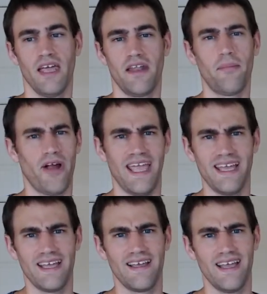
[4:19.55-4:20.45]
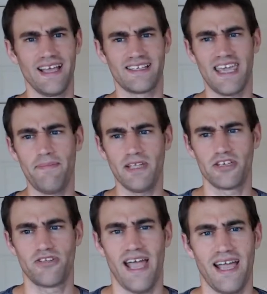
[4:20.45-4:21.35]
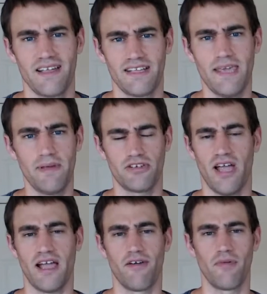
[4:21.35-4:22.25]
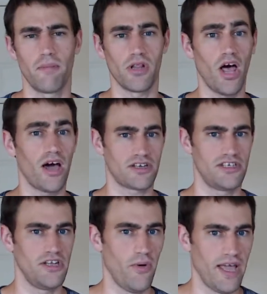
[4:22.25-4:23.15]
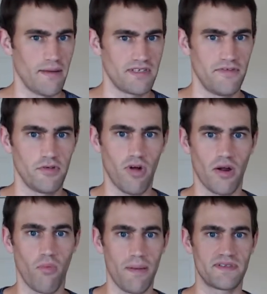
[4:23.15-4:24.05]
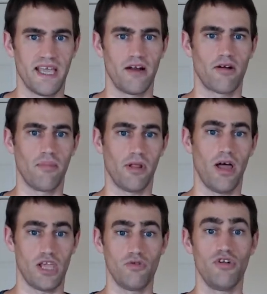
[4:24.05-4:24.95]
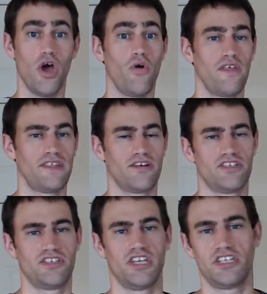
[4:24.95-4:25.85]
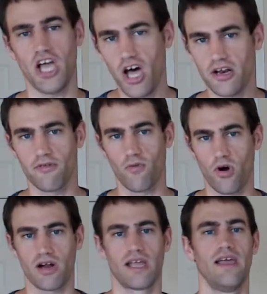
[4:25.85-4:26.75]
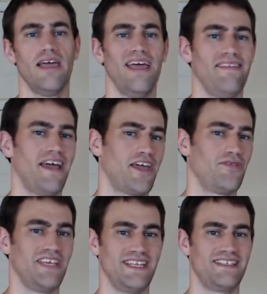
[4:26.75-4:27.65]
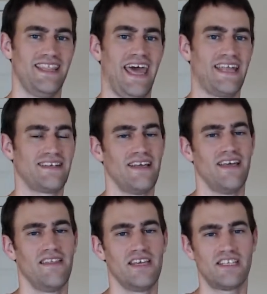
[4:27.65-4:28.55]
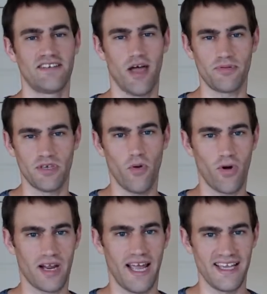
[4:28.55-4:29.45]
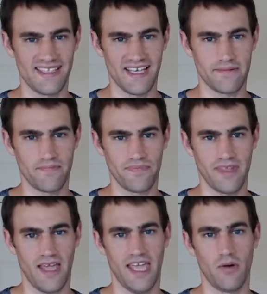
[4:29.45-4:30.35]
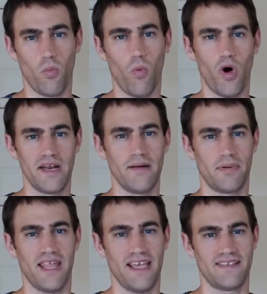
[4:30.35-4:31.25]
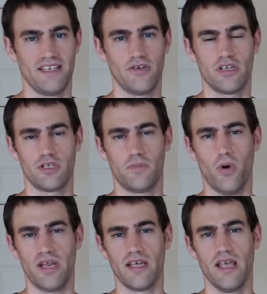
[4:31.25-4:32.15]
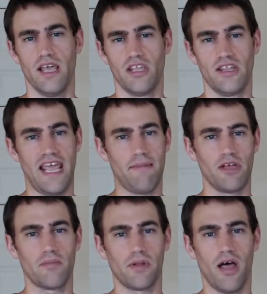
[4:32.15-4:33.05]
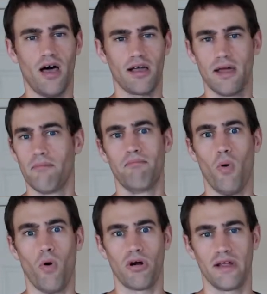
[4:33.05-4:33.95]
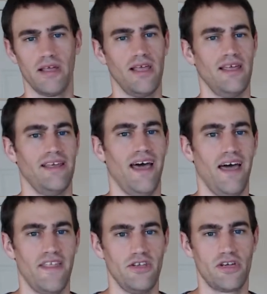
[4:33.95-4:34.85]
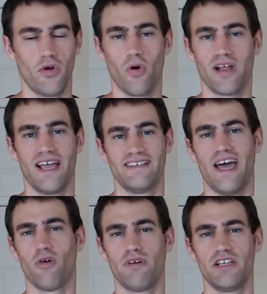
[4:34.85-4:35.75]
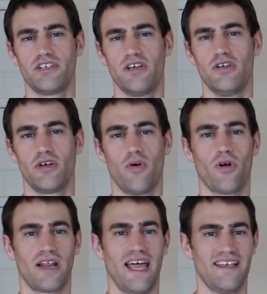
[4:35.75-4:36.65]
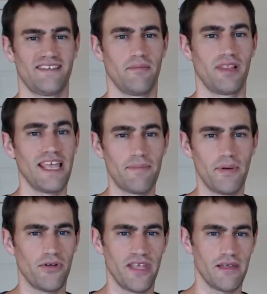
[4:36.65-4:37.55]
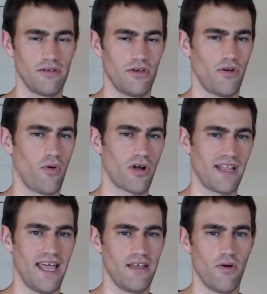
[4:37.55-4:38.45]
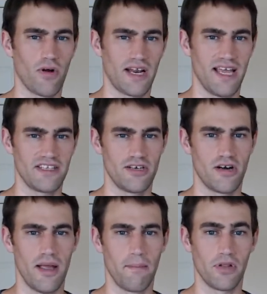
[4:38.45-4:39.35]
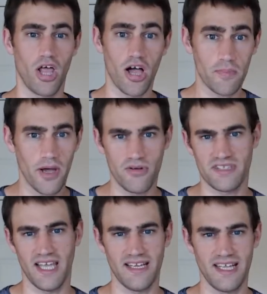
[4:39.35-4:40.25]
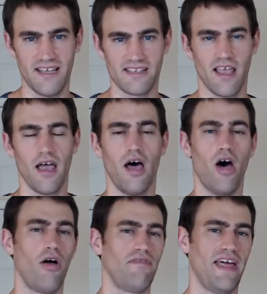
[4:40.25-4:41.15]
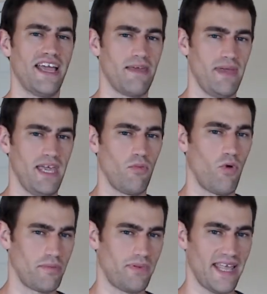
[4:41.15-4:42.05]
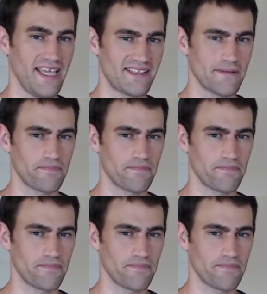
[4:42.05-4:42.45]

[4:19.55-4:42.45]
Number eight, it's keeping track of blog to-do items. If you run a website or a blog, you know that there's just a ton of work that goes into that. This just helps you organize it in one place. You can just put the name of your blog, board. Then you can organize outreach. You can organize some link building. You can organize your blog post ideas. All of that can be in one place.